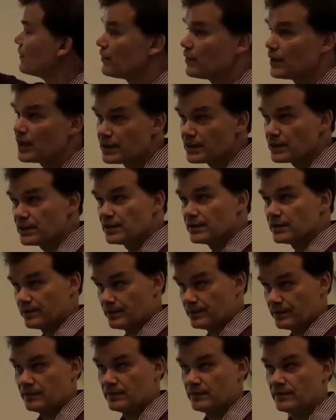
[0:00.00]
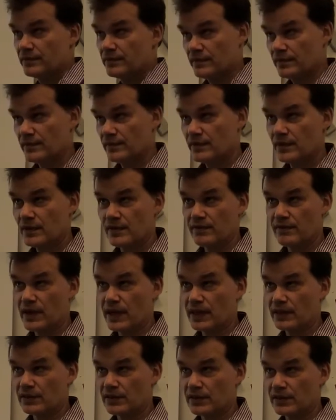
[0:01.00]
of these
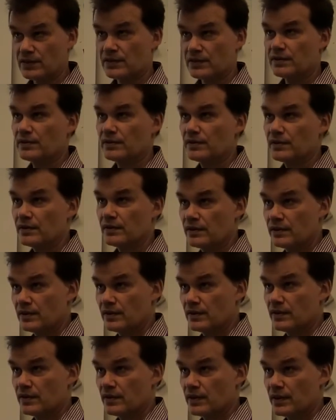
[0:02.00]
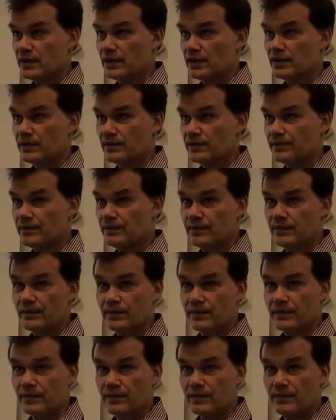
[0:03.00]
vectors, right?
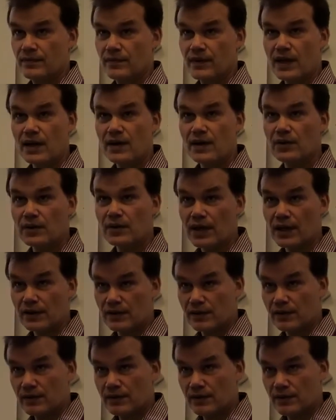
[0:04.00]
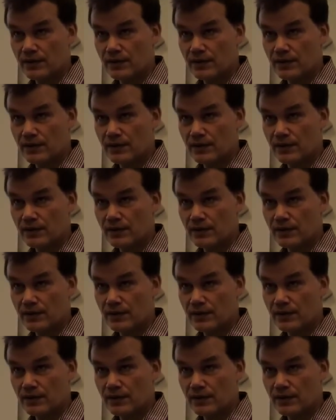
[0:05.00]
We can do that.